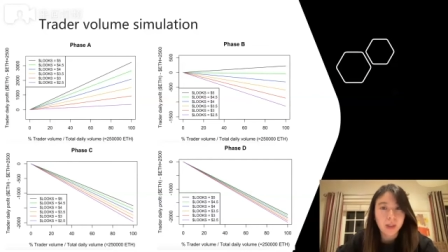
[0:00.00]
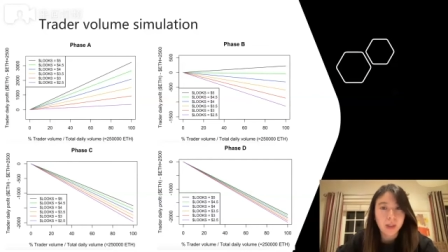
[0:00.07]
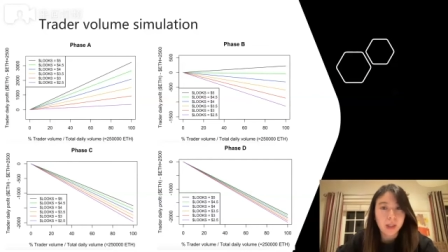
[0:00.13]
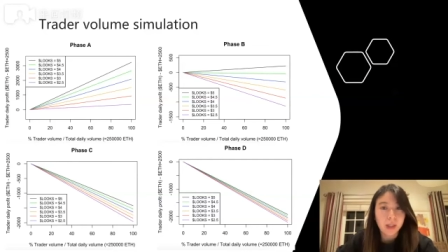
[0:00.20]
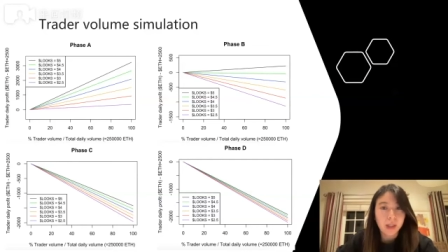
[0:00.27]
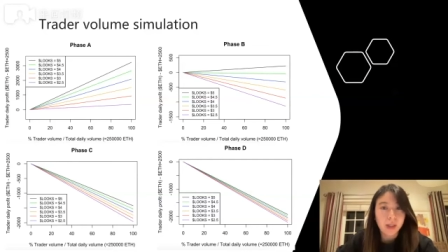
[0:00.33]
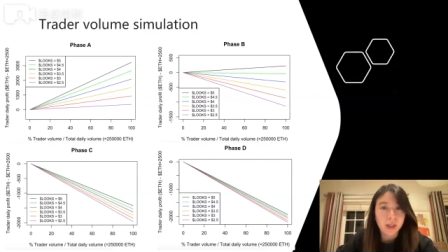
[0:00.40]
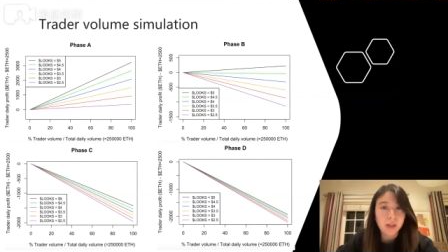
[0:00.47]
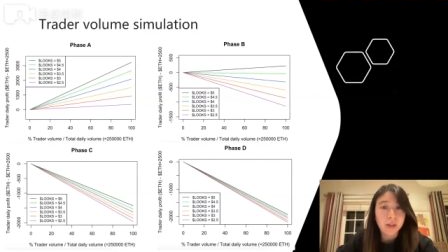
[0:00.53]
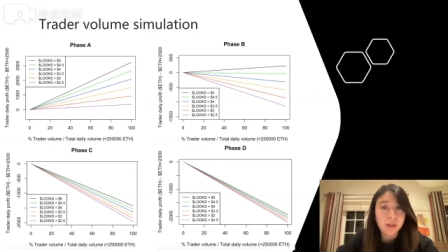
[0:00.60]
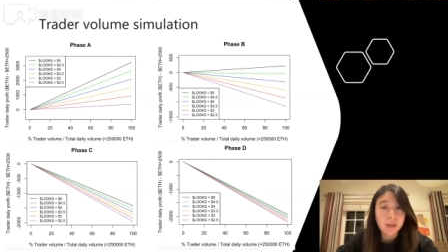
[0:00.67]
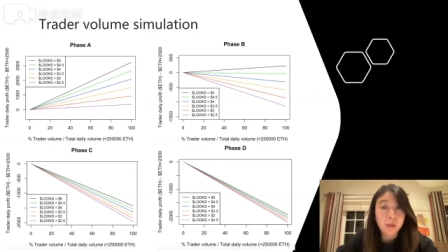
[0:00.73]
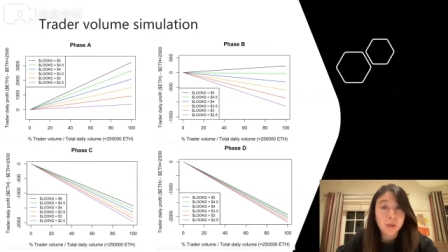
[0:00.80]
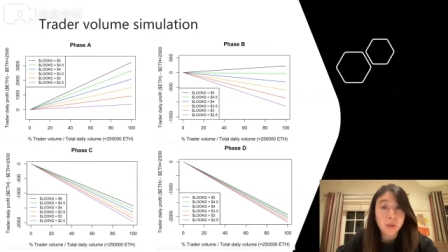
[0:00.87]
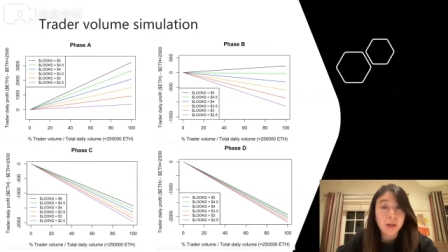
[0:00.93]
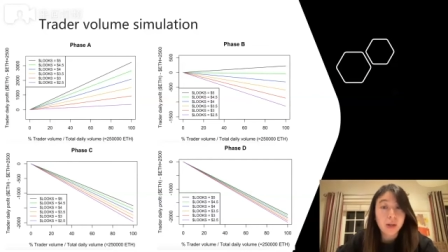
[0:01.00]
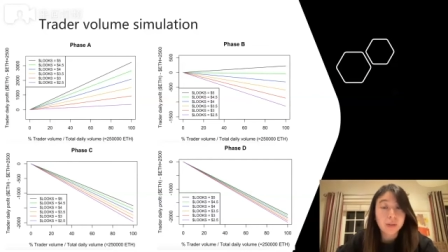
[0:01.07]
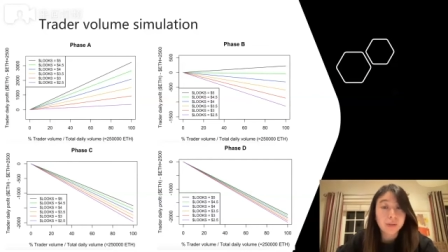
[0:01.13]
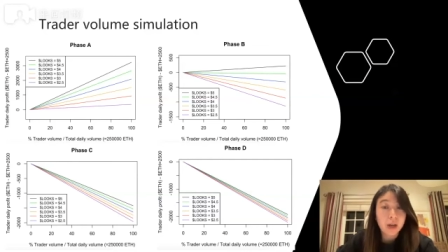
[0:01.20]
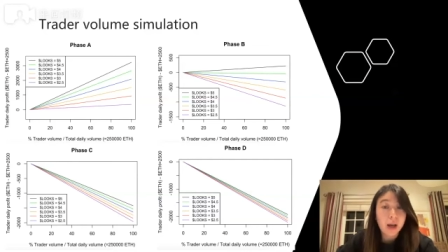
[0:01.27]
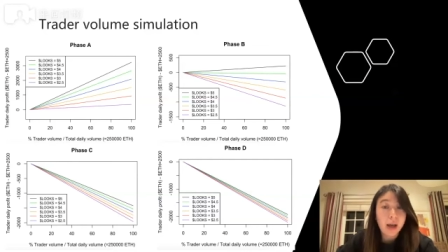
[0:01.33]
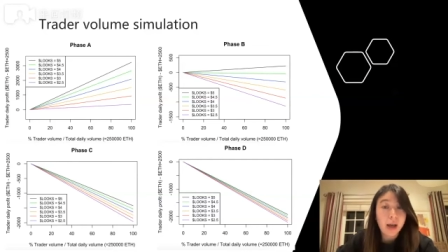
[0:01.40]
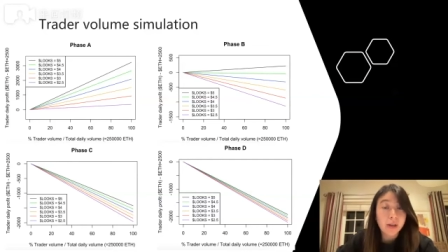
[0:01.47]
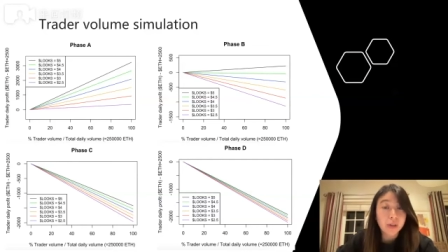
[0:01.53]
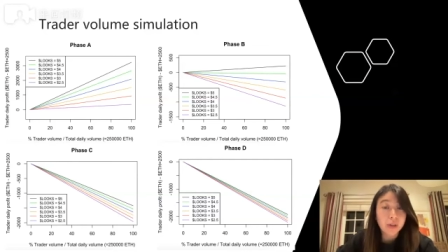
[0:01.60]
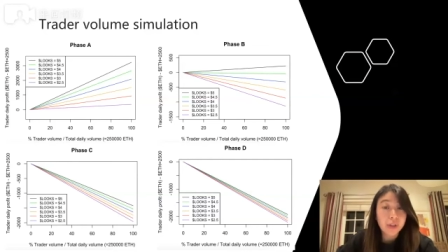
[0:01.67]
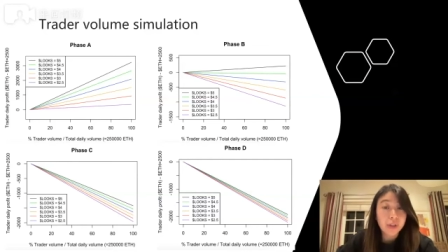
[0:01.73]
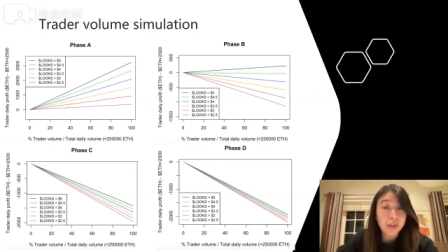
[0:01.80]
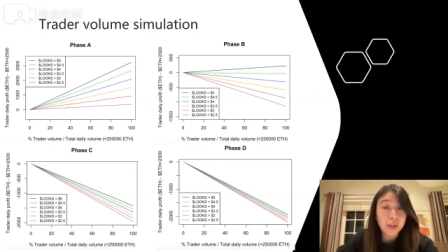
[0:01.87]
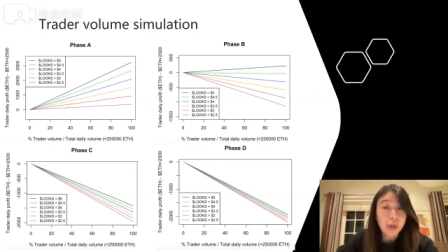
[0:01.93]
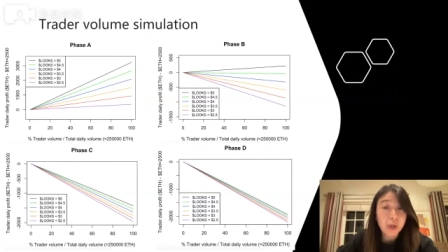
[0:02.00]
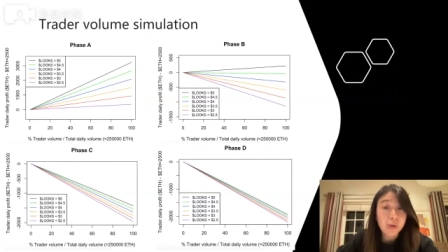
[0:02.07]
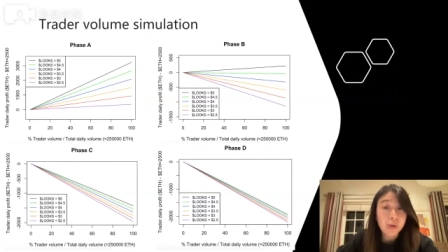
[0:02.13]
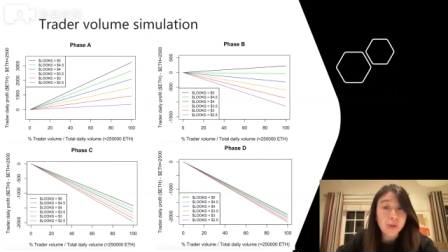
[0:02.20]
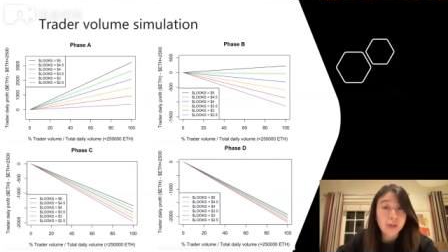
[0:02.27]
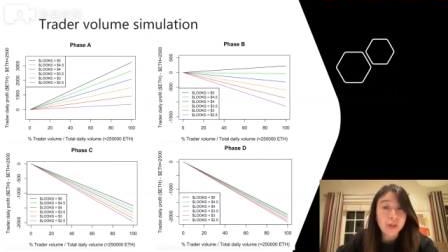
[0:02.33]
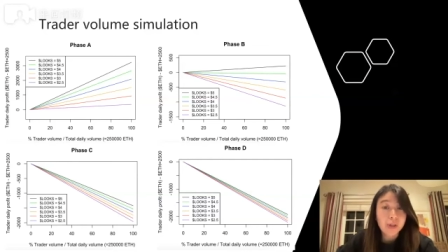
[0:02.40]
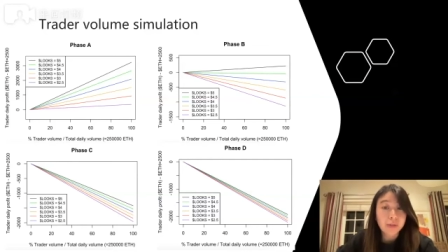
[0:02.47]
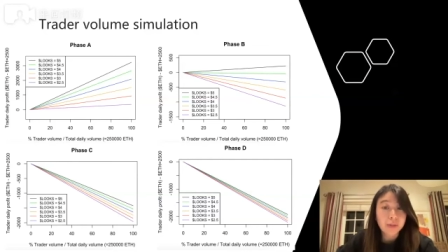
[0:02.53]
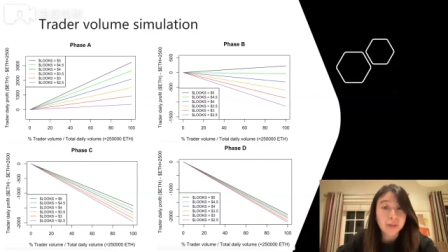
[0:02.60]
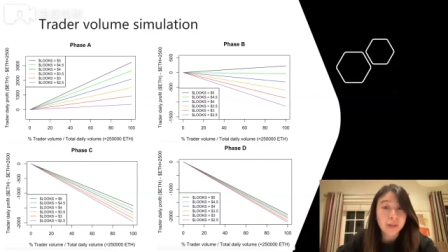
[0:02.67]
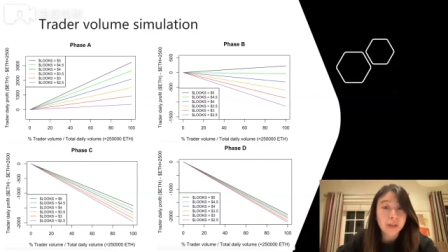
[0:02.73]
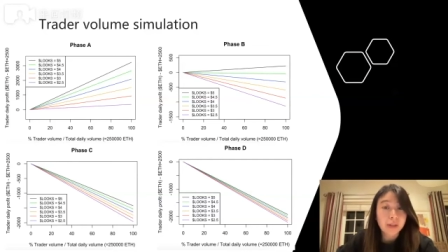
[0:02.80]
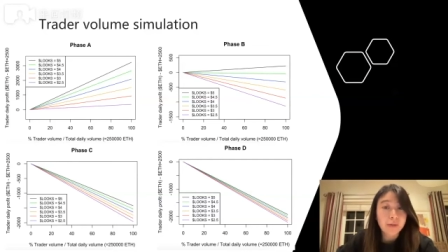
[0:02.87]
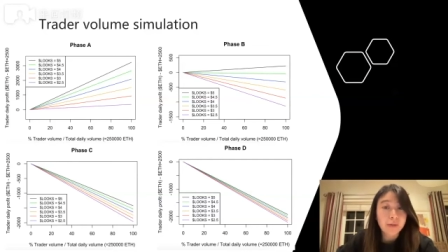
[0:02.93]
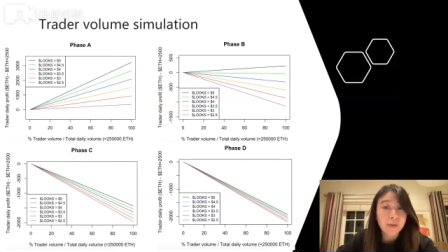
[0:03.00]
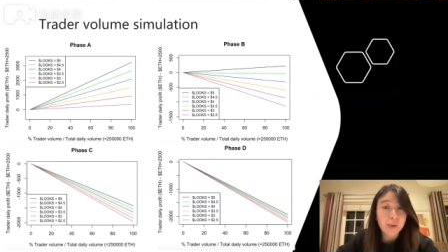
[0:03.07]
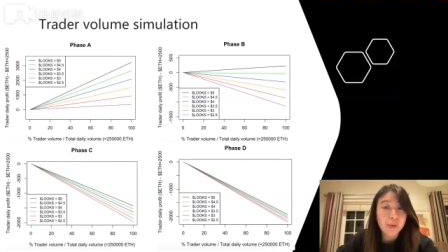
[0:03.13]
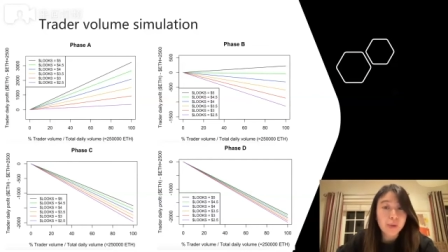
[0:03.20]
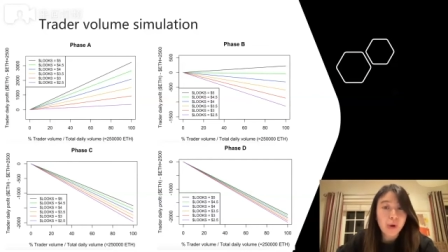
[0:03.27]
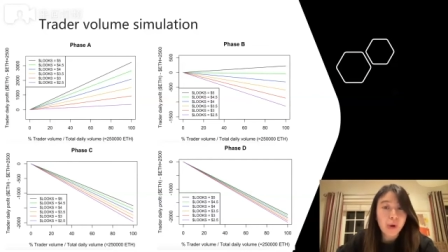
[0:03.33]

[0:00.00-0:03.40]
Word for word: Here the graph actually shows the different levels